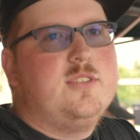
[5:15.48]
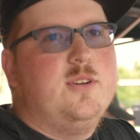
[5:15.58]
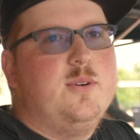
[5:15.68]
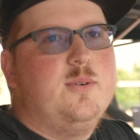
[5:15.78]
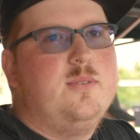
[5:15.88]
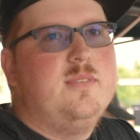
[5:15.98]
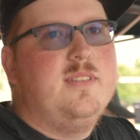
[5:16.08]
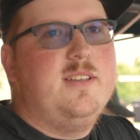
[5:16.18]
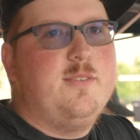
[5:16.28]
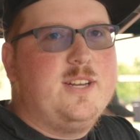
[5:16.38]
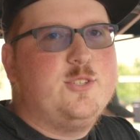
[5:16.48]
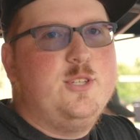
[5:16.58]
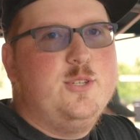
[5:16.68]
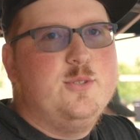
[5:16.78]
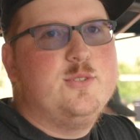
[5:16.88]
so they've actually
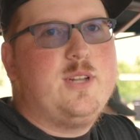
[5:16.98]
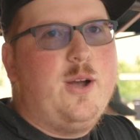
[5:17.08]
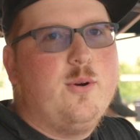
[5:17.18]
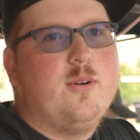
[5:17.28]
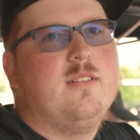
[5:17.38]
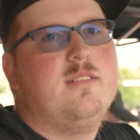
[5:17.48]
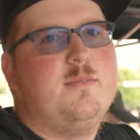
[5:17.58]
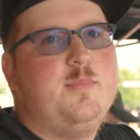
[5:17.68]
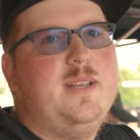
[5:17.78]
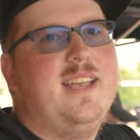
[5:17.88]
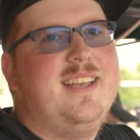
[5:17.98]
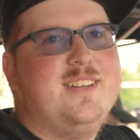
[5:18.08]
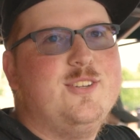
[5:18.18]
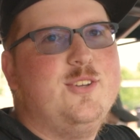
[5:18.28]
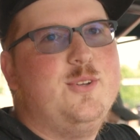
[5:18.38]
used our PA
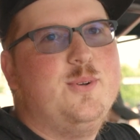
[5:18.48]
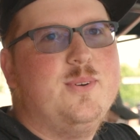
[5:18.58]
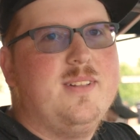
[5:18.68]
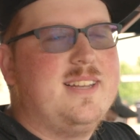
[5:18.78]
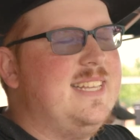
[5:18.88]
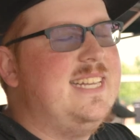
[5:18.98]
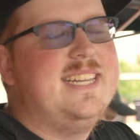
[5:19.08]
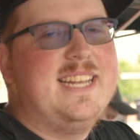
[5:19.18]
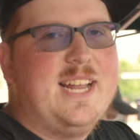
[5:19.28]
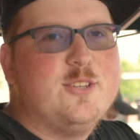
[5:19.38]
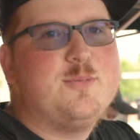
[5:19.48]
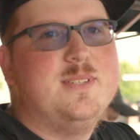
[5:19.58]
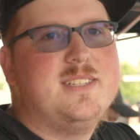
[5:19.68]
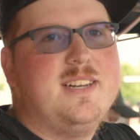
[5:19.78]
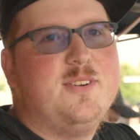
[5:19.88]
to do like the ending
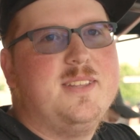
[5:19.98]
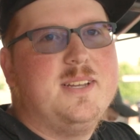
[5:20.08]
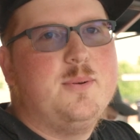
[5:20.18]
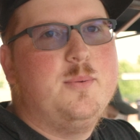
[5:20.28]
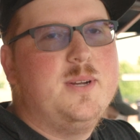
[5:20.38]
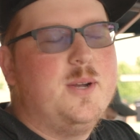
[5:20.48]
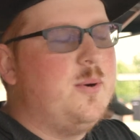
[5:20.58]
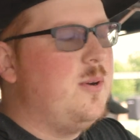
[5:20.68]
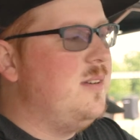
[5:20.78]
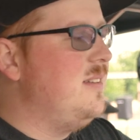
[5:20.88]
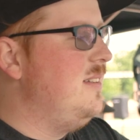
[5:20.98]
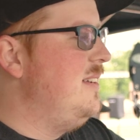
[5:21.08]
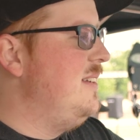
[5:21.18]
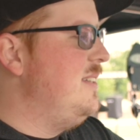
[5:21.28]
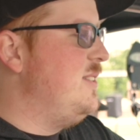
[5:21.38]
announcements and everything when we go on.
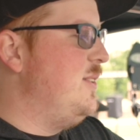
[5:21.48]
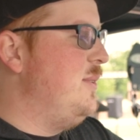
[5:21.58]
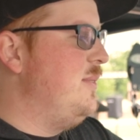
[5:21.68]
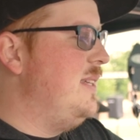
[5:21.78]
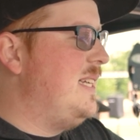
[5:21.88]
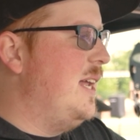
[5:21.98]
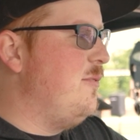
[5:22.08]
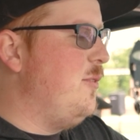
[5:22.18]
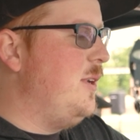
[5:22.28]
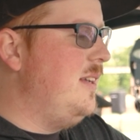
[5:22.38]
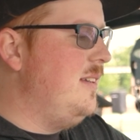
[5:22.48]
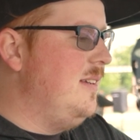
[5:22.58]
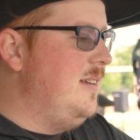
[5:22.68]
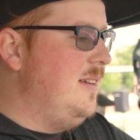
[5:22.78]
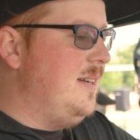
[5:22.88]
So that's kind of funny,
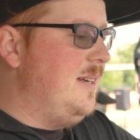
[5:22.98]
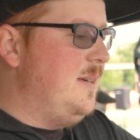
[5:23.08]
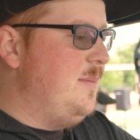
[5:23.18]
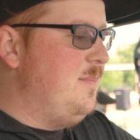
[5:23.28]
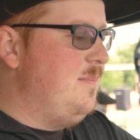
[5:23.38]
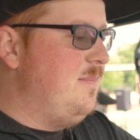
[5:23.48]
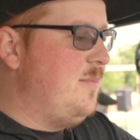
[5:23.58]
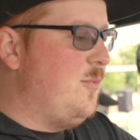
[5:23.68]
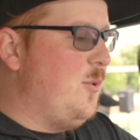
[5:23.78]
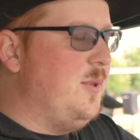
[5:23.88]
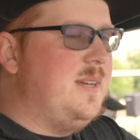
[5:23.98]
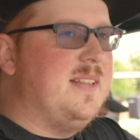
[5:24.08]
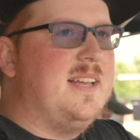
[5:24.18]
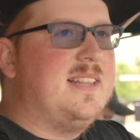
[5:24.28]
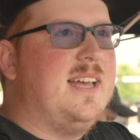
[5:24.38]
rolling
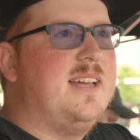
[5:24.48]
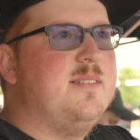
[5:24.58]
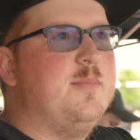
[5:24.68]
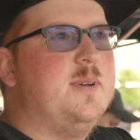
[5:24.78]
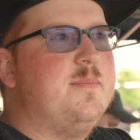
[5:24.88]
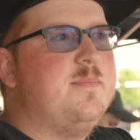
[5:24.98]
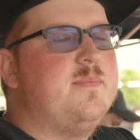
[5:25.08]
in like that. But